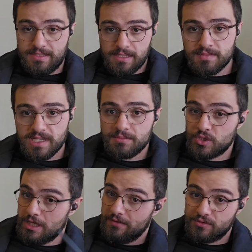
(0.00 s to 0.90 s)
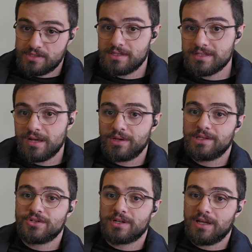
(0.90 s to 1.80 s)
And sometimes you'll have to sit
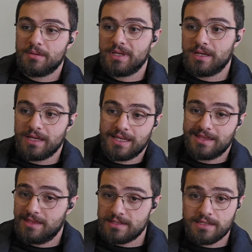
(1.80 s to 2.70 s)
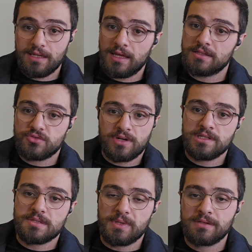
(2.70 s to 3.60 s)
down and you're going to be like, this client
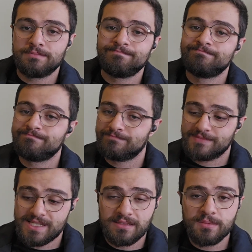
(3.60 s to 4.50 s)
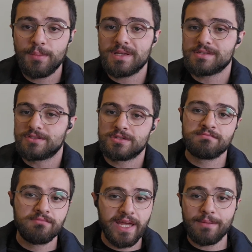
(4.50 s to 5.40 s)
drains me. Send him a
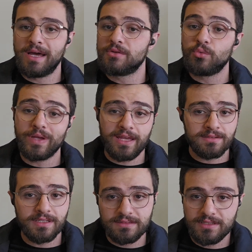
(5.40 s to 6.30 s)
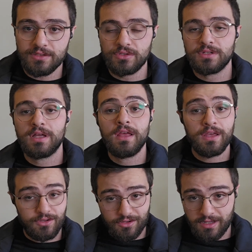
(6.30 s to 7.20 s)
message. Hey man, we can't continue.
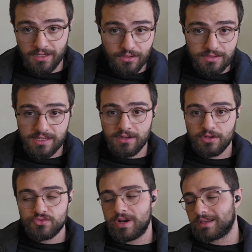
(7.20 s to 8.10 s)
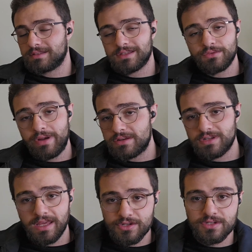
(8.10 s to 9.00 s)
You're going to lose a contract.
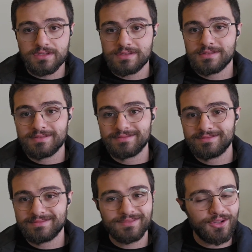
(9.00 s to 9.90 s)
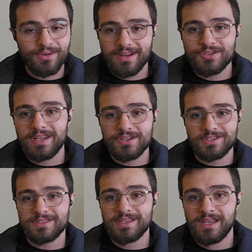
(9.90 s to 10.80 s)
Congratulations.
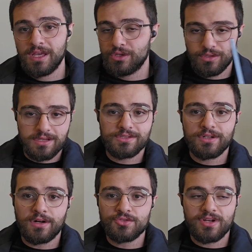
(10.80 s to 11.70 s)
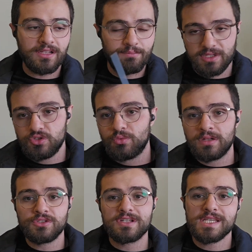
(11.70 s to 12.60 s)
Congratulations. You lost a contract, but you
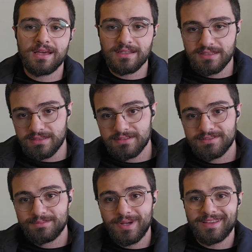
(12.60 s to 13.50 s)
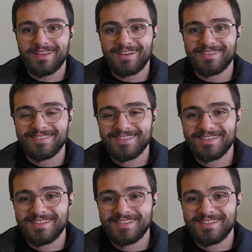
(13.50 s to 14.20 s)
won your sanity back again.